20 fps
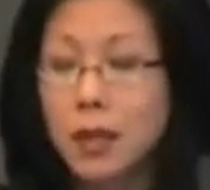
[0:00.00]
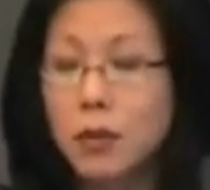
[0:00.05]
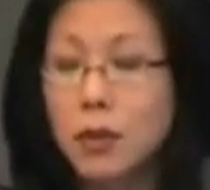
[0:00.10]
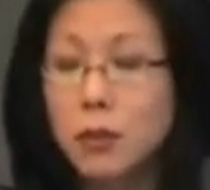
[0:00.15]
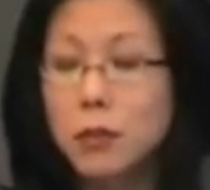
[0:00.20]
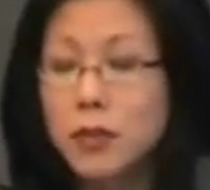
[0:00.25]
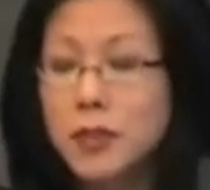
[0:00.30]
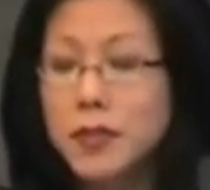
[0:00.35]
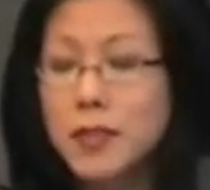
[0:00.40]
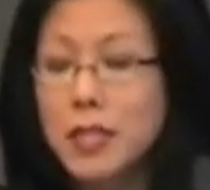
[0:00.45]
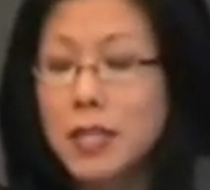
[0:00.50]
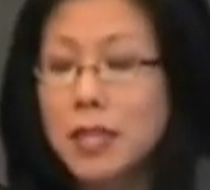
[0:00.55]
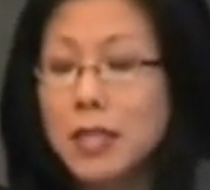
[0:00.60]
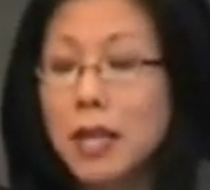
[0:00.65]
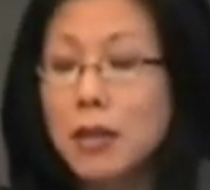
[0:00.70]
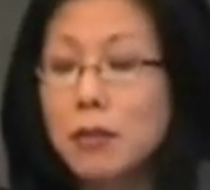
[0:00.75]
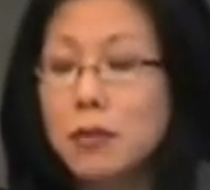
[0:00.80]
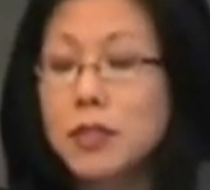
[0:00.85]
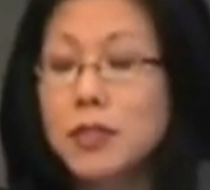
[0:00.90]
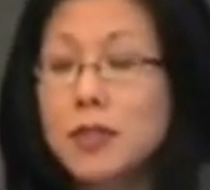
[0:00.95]
What we're seeing
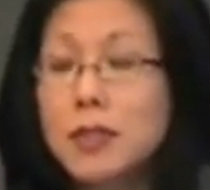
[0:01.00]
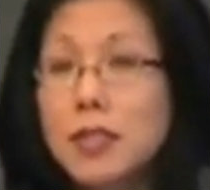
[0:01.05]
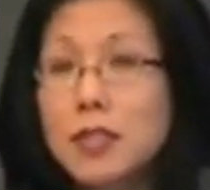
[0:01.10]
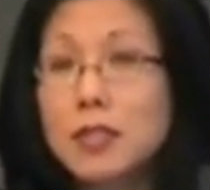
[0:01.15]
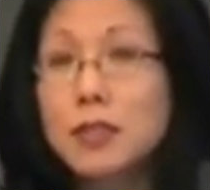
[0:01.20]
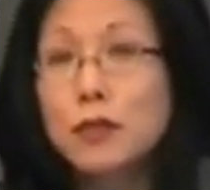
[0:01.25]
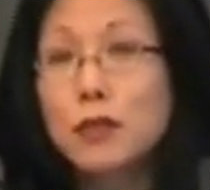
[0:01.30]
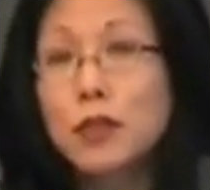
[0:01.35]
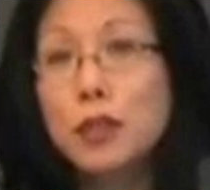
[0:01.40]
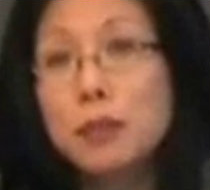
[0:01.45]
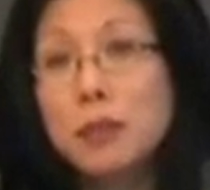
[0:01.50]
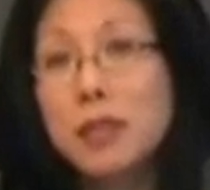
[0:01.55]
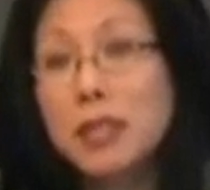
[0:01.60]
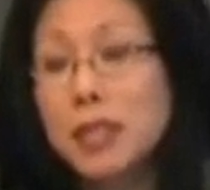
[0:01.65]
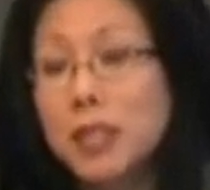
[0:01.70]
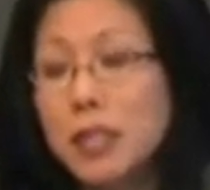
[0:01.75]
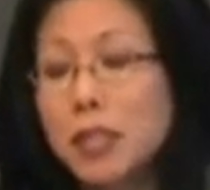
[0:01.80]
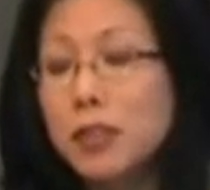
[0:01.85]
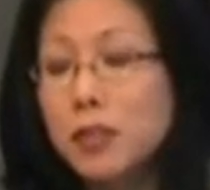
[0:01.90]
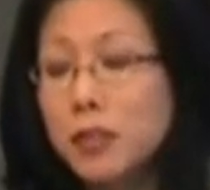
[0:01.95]
now, which is
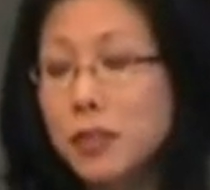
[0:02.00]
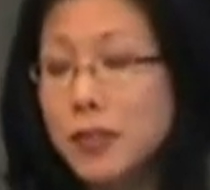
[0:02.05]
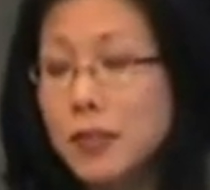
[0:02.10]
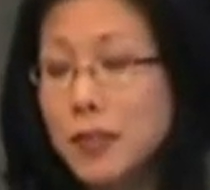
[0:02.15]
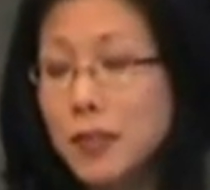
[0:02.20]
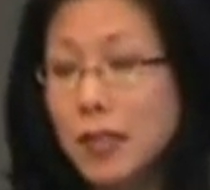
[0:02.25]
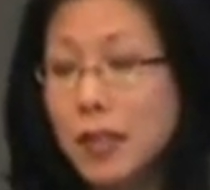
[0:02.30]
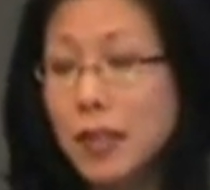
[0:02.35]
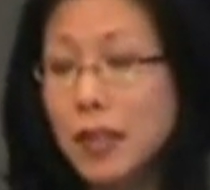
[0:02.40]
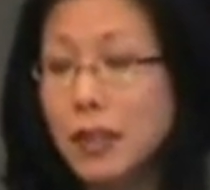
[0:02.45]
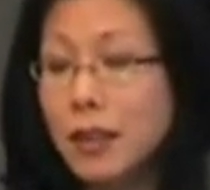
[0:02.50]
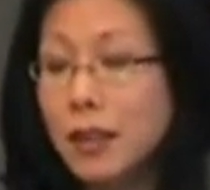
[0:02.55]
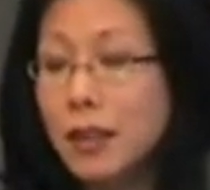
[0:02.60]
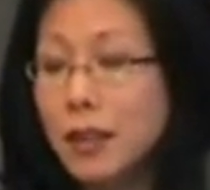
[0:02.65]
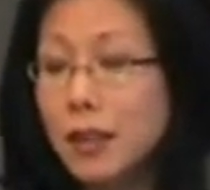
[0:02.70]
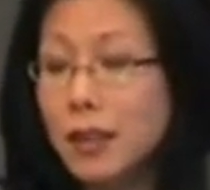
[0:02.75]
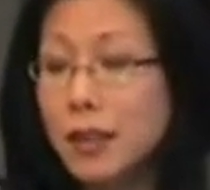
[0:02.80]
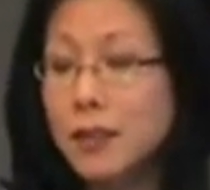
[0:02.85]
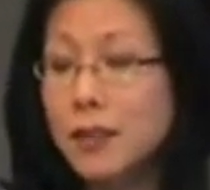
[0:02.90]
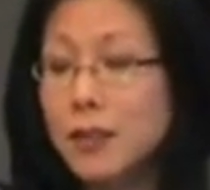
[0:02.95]
extremely
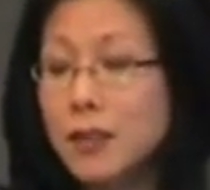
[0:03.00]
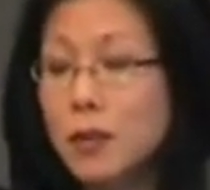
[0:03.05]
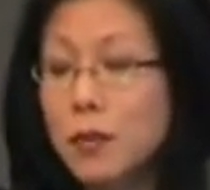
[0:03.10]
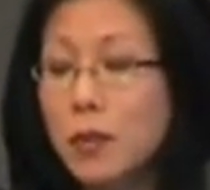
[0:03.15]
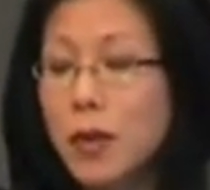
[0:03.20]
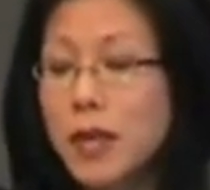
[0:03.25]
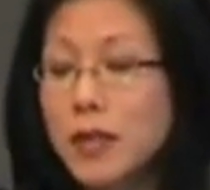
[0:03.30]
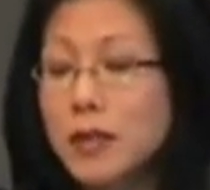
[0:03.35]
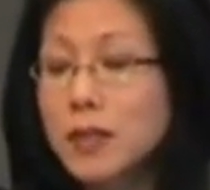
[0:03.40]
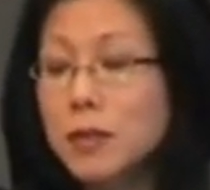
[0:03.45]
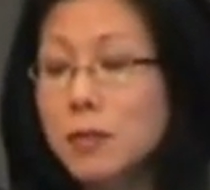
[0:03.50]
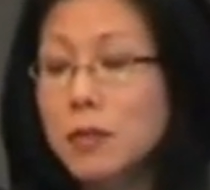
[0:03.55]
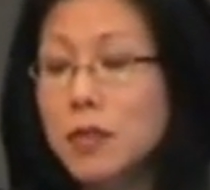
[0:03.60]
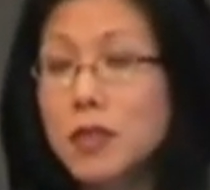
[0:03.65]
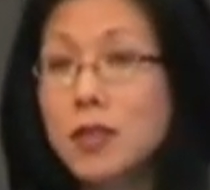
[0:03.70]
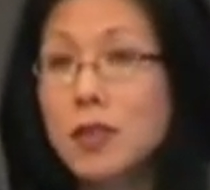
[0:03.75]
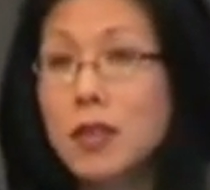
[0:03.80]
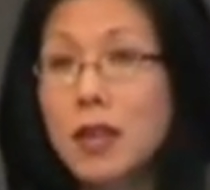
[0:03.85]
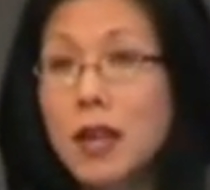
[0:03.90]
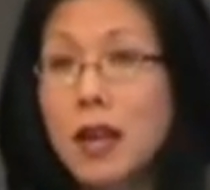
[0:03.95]
interesting, is the ways in
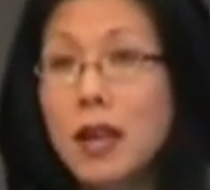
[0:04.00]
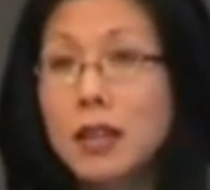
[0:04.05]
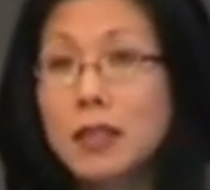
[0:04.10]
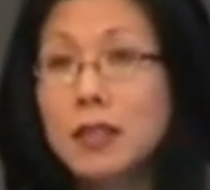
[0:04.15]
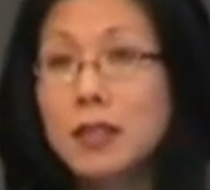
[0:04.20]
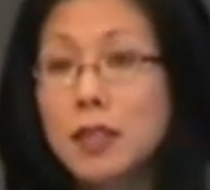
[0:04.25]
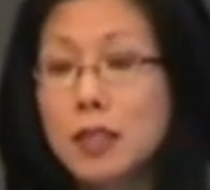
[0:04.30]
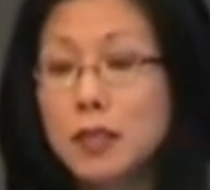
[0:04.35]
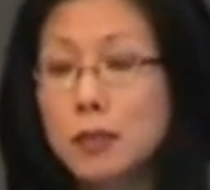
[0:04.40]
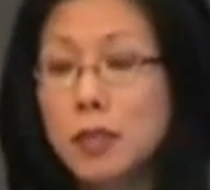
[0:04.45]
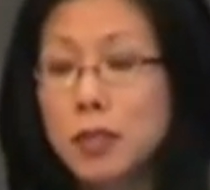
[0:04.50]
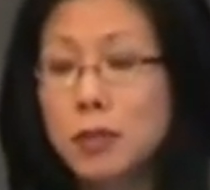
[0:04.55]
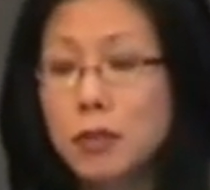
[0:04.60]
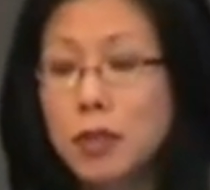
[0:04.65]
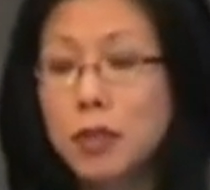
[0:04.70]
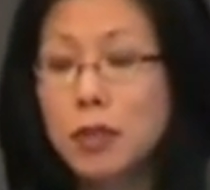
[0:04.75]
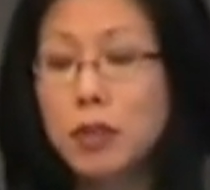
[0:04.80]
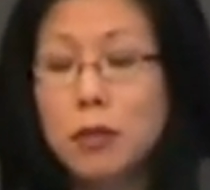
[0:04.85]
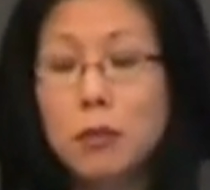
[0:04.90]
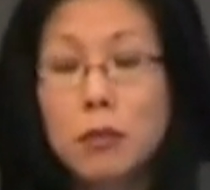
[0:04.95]
which the context
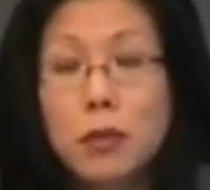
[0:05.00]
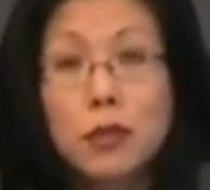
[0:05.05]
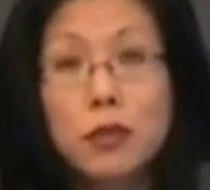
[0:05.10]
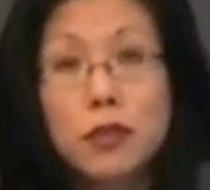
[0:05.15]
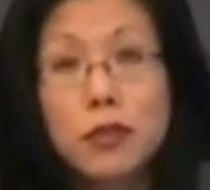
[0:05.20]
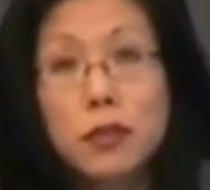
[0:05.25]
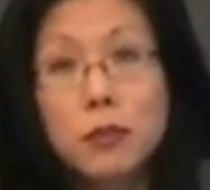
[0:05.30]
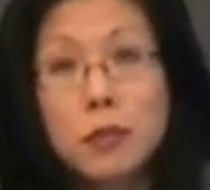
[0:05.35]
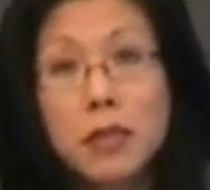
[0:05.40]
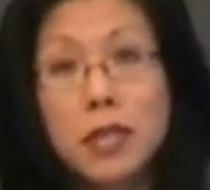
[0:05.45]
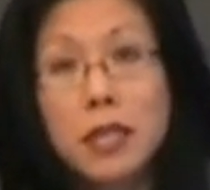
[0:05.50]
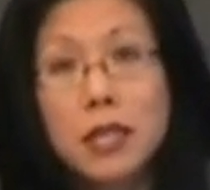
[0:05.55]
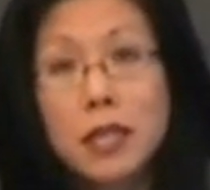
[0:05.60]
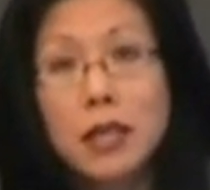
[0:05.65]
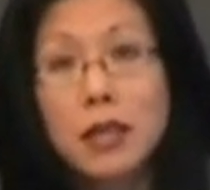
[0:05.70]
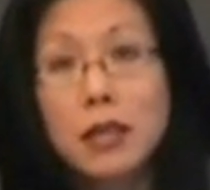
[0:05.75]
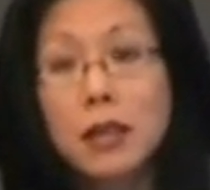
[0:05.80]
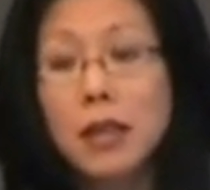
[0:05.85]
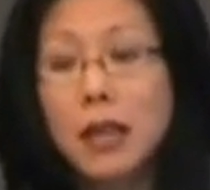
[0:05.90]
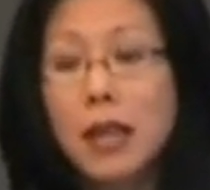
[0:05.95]
between commercial
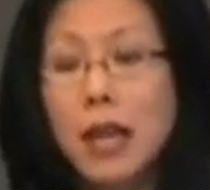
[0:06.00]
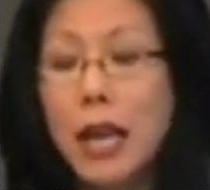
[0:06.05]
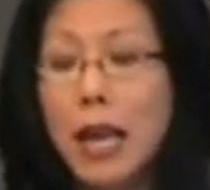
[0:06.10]
media,